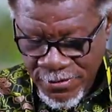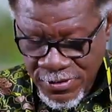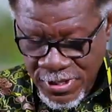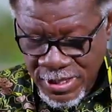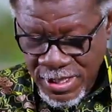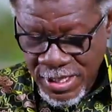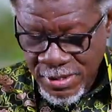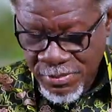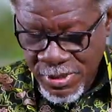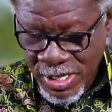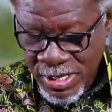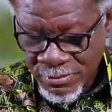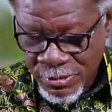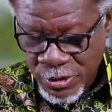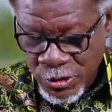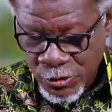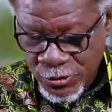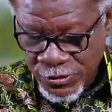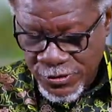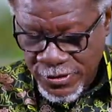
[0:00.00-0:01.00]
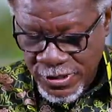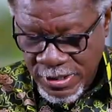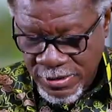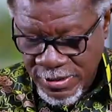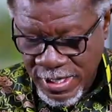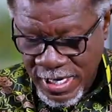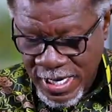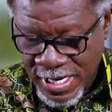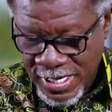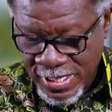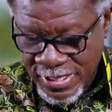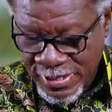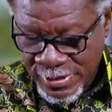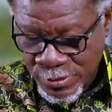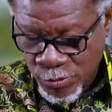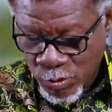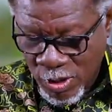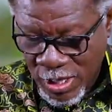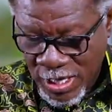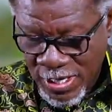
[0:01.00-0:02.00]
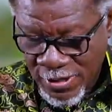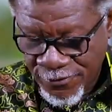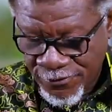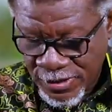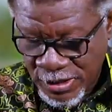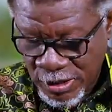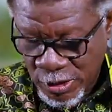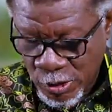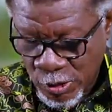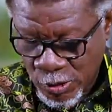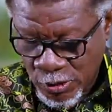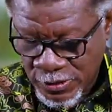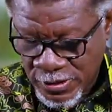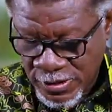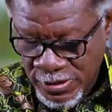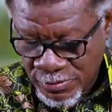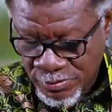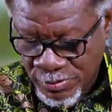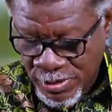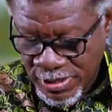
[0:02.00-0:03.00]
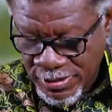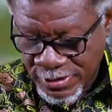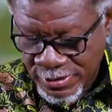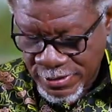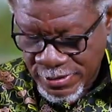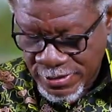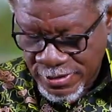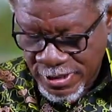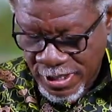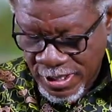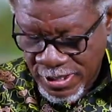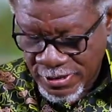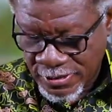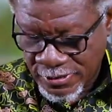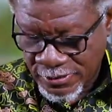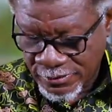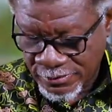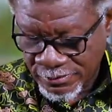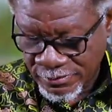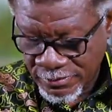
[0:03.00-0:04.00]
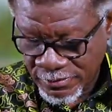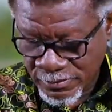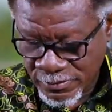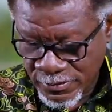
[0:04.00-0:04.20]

Then Abraham took Sarai, his wife, and Lot, his brother's son,